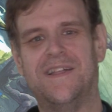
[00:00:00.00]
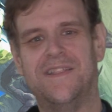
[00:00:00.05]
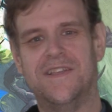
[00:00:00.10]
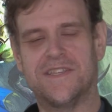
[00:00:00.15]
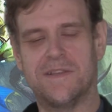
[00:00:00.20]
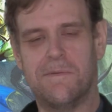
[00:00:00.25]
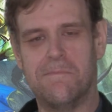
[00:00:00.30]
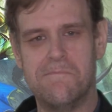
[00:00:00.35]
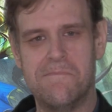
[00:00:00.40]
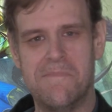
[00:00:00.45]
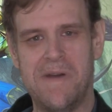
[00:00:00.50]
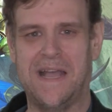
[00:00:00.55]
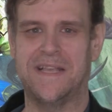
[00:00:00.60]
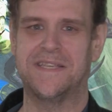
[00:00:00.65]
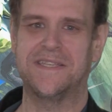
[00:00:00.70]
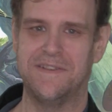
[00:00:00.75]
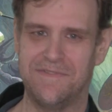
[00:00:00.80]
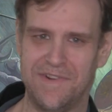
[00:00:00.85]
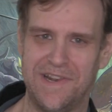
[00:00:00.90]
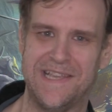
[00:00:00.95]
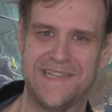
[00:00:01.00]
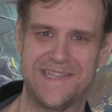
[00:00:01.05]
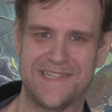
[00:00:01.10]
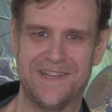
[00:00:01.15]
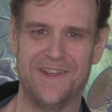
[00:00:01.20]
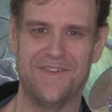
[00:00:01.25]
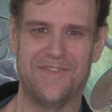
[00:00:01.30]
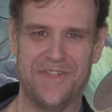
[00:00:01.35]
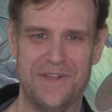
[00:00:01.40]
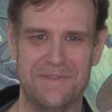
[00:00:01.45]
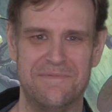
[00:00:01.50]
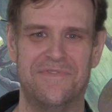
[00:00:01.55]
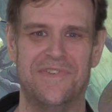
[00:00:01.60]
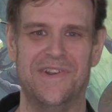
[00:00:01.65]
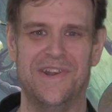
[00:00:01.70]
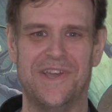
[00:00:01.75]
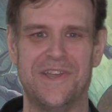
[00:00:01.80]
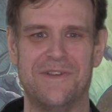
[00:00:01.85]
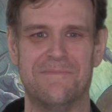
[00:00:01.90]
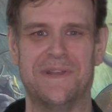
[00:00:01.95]
There's a massive list of them
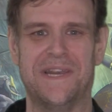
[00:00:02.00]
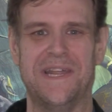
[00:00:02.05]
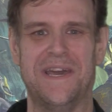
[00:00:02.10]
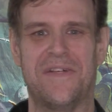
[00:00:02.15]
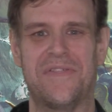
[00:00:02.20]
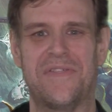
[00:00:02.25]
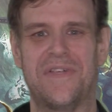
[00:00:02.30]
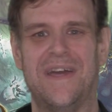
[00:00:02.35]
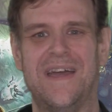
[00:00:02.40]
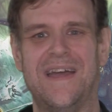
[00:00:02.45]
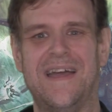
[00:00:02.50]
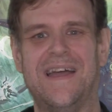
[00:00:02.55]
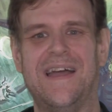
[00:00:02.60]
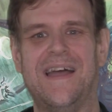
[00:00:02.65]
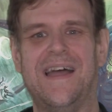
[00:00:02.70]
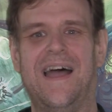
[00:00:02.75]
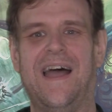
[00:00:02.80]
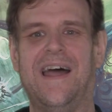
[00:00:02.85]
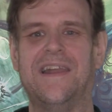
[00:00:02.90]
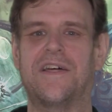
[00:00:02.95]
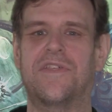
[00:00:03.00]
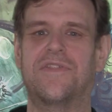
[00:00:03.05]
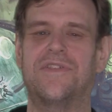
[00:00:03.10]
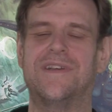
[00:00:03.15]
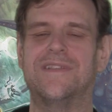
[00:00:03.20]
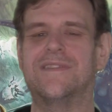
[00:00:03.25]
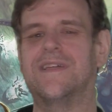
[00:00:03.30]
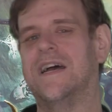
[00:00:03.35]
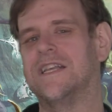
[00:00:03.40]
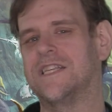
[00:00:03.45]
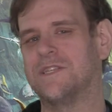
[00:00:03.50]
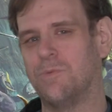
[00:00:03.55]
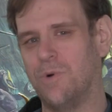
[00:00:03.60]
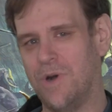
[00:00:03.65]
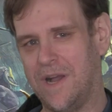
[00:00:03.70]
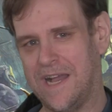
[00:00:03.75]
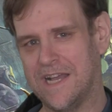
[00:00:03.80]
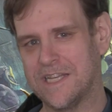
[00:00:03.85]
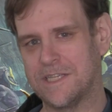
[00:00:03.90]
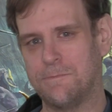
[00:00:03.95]
for Lumineth. And I think that's
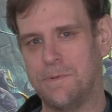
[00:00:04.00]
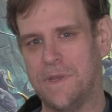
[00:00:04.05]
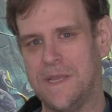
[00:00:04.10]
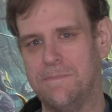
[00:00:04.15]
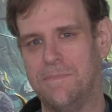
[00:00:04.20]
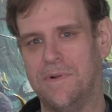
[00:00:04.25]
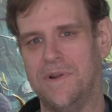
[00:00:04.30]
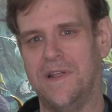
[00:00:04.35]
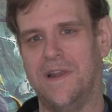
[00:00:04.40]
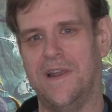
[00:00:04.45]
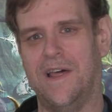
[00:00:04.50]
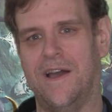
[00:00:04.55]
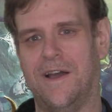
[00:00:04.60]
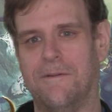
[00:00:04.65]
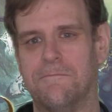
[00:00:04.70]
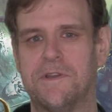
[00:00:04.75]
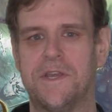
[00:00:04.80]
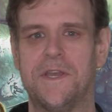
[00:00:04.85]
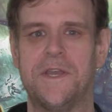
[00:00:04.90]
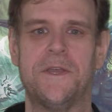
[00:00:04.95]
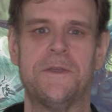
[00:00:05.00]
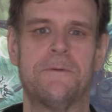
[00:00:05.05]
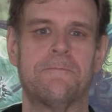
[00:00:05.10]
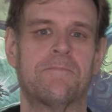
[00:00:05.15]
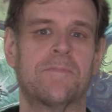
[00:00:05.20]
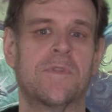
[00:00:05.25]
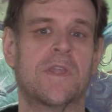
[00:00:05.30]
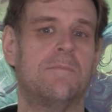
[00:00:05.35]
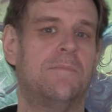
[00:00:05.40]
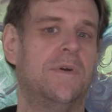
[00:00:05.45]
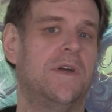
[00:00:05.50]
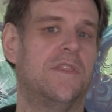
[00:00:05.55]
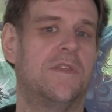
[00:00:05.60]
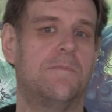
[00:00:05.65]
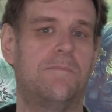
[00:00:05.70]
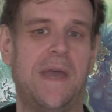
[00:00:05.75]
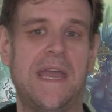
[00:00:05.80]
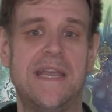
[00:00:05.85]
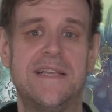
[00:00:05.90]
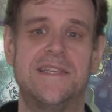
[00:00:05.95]
what has people alarmed. But
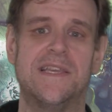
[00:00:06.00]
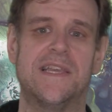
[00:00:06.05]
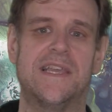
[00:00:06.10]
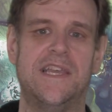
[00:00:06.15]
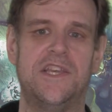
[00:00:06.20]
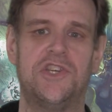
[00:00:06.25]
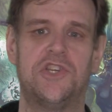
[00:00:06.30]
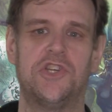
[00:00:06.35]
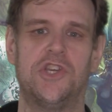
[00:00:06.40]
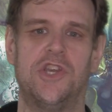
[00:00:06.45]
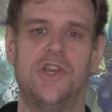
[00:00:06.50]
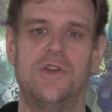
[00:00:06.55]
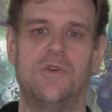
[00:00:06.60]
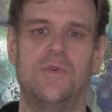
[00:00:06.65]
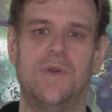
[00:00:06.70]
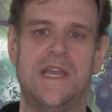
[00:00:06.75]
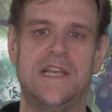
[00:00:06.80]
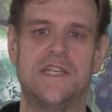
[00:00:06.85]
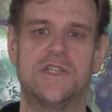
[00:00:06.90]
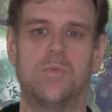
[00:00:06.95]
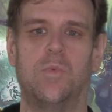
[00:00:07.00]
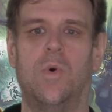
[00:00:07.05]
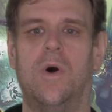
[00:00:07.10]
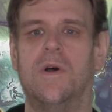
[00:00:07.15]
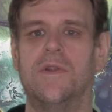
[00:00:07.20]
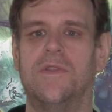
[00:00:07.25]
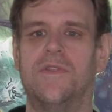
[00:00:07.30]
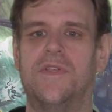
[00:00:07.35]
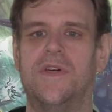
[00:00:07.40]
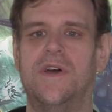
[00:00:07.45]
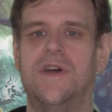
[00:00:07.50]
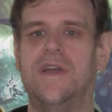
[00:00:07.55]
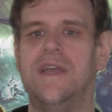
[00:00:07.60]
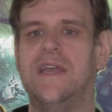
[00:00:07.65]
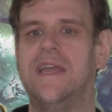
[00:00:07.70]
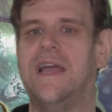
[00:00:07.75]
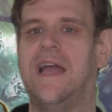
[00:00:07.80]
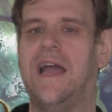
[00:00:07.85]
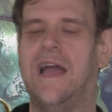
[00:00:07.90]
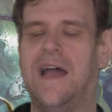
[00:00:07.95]
the basic issue is one
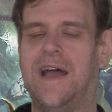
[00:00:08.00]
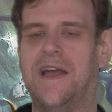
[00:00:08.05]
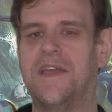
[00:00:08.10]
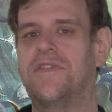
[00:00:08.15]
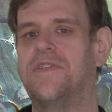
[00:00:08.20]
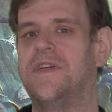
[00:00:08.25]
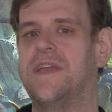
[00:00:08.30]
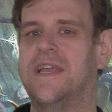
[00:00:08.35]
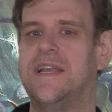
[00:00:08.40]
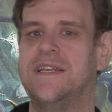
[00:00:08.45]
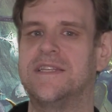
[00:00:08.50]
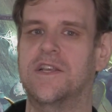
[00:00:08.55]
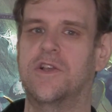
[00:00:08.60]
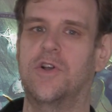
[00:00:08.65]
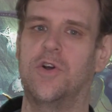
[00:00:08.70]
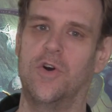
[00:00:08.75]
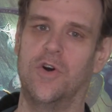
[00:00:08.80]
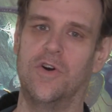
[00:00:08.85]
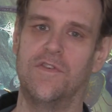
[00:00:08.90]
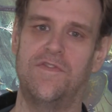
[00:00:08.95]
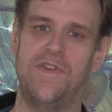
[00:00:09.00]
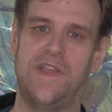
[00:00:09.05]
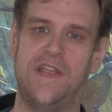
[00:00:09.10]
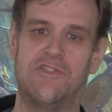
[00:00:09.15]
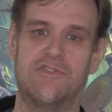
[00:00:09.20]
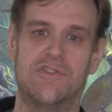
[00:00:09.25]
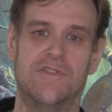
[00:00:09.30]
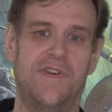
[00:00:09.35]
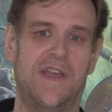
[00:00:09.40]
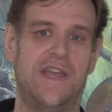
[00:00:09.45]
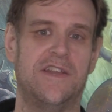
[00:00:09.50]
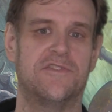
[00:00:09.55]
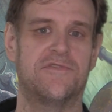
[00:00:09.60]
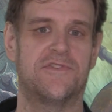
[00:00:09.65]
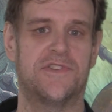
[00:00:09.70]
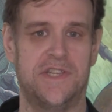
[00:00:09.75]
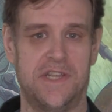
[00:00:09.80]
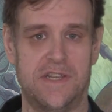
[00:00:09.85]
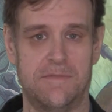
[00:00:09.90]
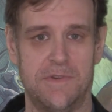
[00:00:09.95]
that I think is a core feature of Age of
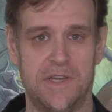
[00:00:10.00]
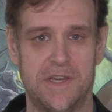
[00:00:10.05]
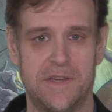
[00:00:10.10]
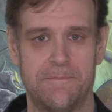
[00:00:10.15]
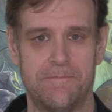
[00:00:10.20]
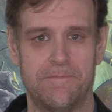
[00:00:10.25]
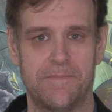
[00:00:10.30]
Sigmar.